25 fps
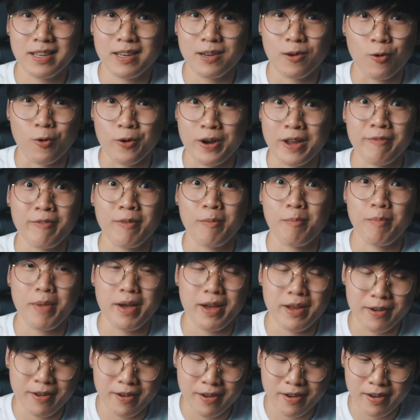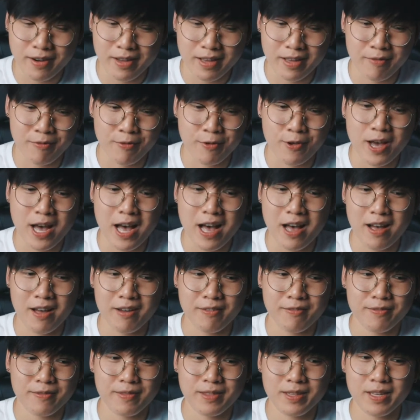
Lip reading: or even better if you have